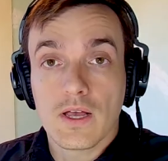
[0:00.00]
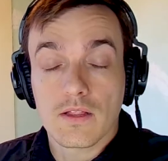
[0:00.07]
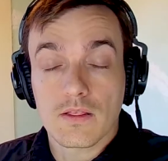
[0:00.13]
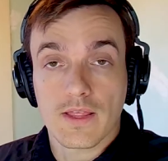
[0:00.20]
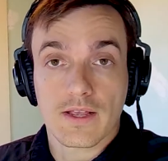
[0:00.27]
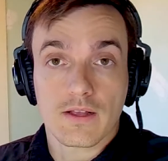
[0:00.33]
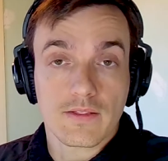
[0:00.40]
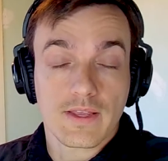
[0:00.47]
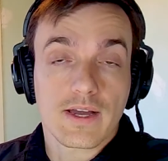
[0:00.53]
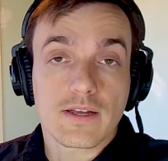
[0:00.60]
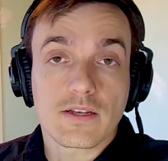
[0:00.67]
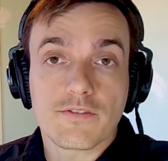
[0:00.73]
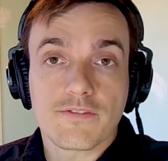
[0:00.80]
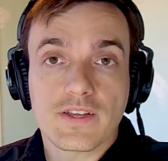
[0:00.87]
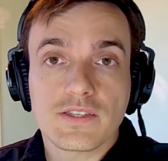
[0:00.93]
like Lehigh
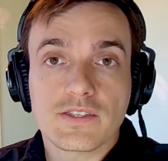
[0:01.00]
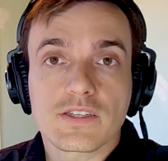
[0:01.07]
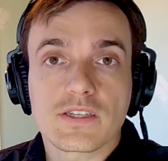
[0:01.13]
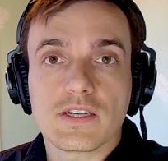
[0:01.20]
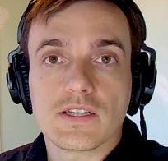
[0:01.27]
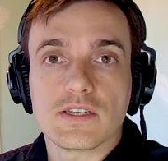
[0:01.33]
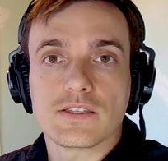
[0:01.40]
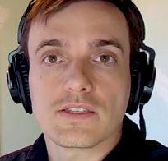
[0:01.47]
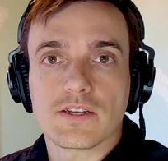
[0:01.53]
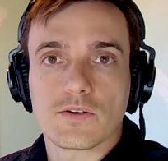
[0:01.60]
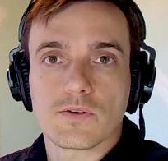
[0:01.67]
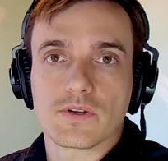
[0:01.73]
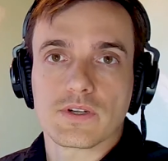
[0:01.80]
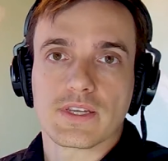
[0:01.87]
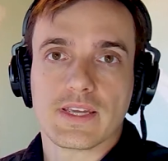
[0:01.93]
Defense does in
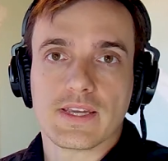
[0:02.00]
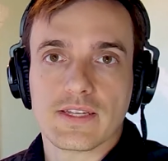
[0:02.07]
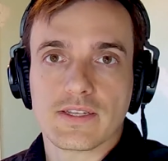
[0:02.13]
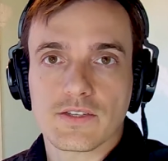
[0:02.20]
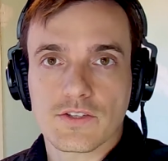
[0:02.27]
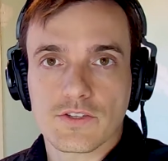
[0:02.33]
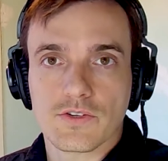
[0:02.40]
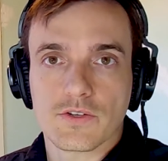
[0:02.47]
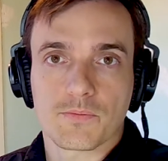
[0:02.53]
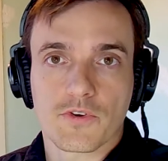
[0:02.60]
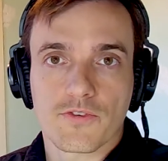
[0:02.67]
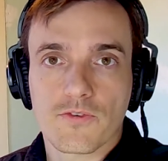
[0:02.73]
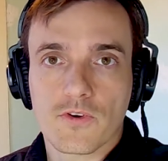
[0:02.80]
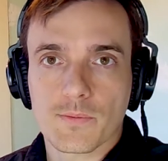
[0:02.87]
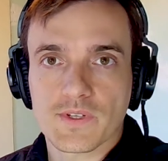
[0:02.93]
order to get good
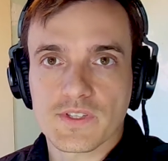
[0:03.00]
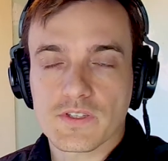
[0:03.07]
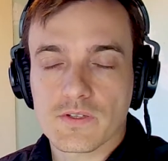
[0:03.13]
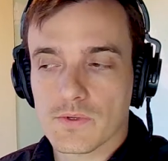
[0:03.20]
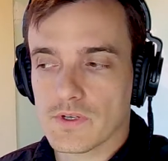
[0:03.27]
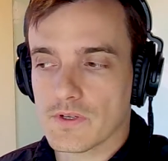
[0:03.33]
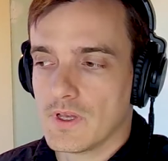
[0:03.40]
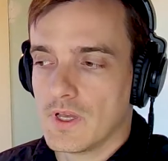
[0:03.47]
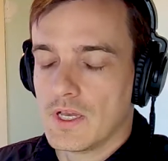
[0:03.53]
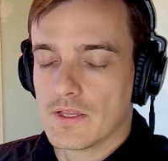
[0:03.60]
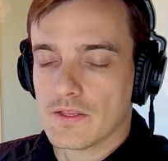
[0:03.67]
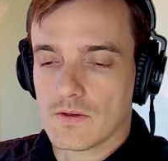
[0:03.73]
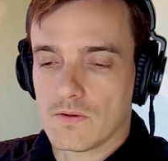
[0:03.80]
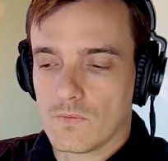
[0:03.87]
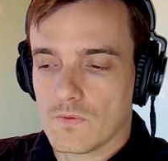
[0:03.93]
performance? Well,
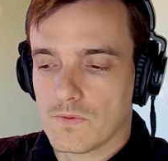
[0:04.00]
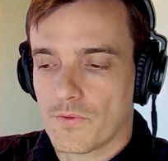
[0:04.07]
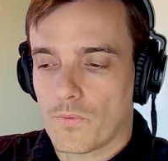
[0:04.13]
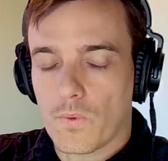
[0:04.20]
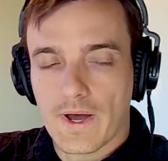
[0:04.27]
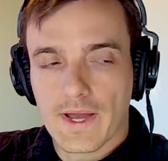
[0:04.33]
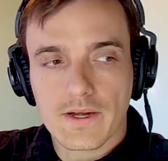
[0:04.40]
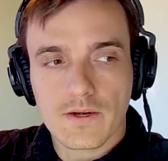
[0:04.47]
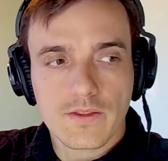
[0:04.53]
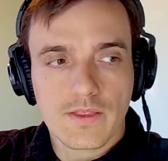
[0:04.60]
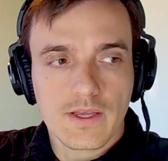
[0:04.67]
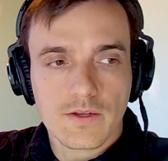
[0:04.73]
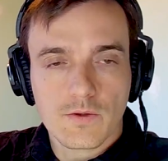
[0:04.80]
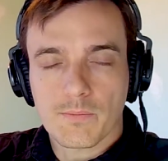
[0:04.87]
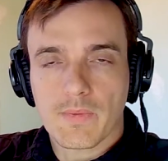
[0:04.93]
the wider
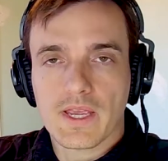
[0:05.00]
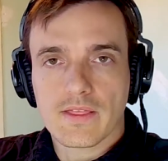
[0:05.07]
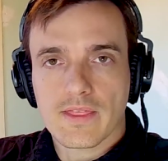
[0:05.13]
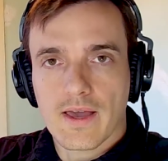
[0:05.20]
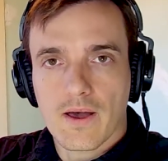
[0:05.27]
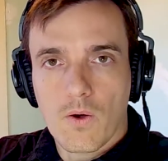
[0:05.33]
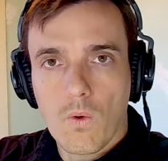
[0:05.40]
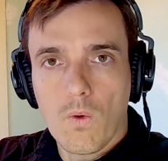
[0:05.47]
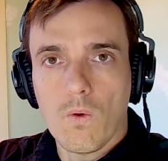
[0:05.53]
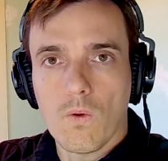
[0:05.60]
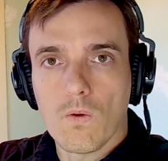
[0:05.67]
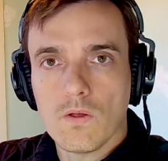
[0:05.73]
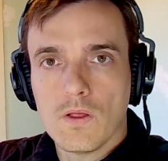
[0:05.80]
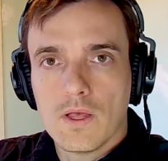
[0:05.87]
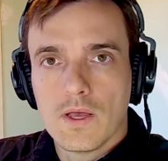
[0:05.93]
that you make that hole,